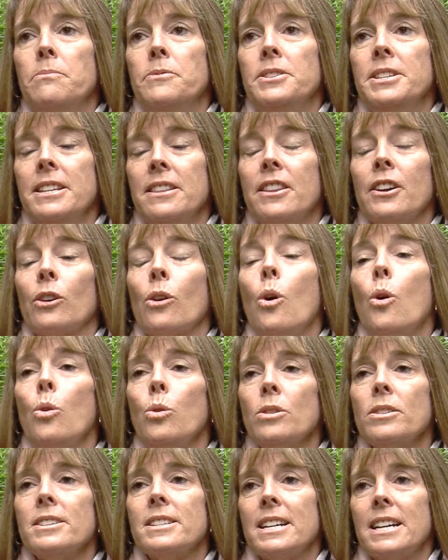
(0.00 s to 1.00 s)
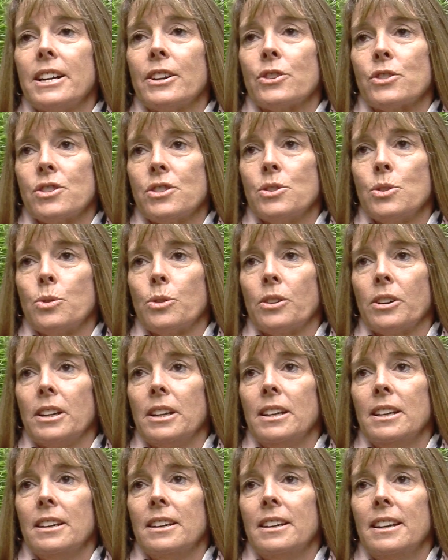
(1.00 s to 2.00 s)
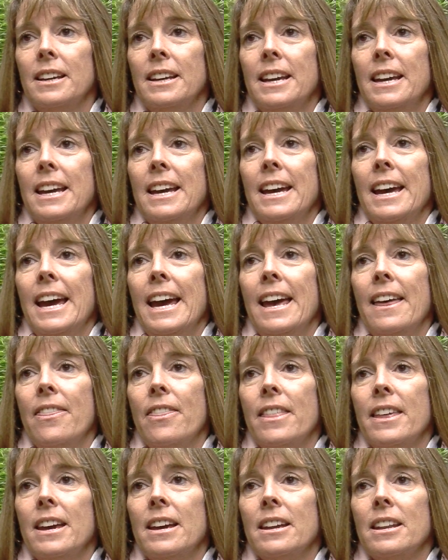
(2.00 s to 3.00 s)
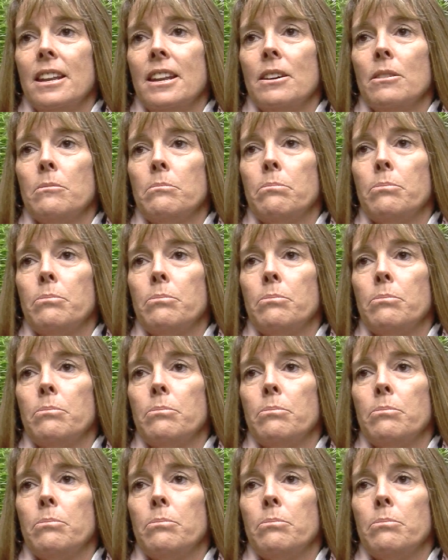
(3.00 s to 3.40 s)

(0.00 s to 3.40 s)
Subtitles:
did their whole entire story, and then